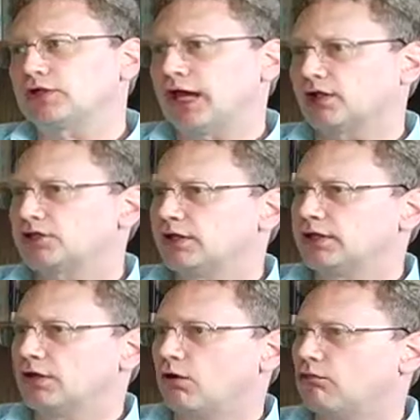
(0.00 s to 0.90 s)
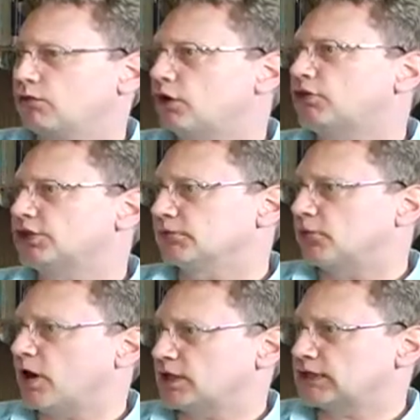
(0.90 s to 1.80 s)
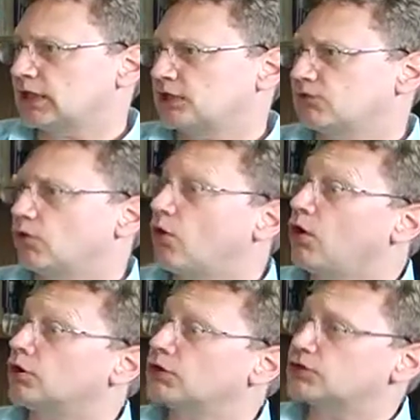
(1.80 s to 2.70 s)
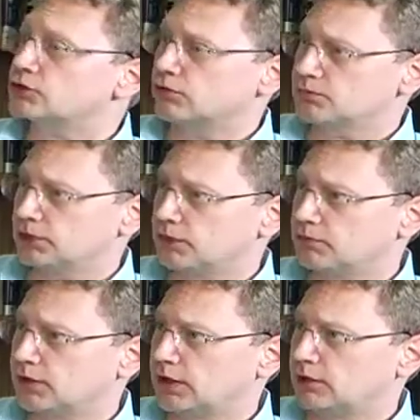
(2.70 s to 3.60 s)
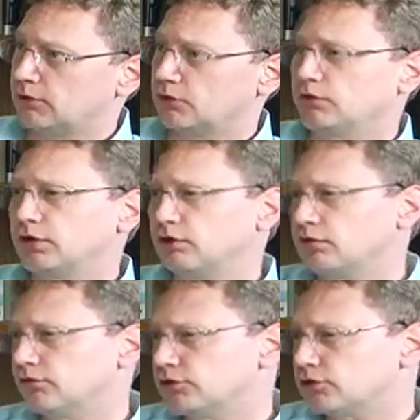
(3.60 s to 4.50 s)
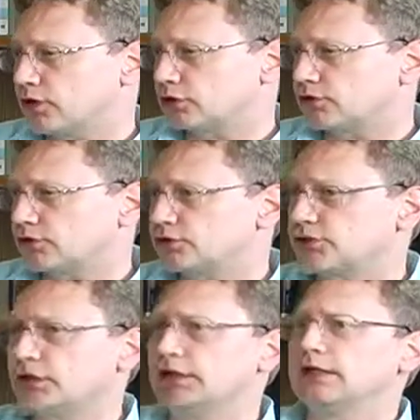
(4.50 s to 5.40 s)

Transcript: is actually the overarching process for all of these groups to come together, the critical infrastructures,